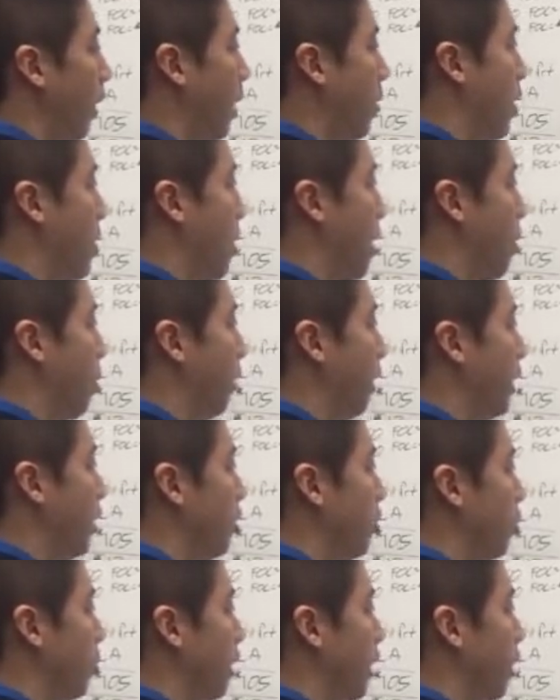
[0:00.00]
and they might place
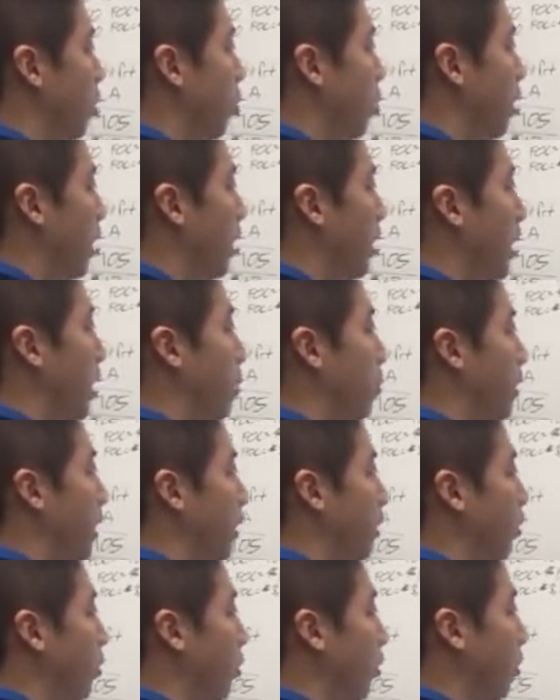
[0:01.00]
B1 and
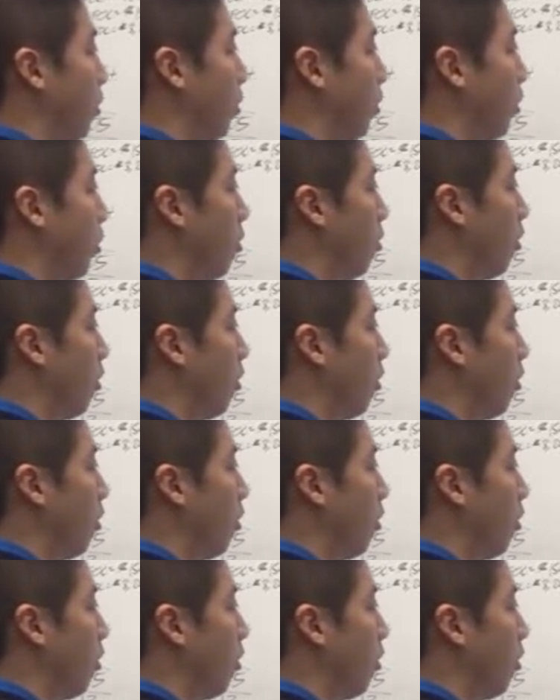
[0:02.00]
B2.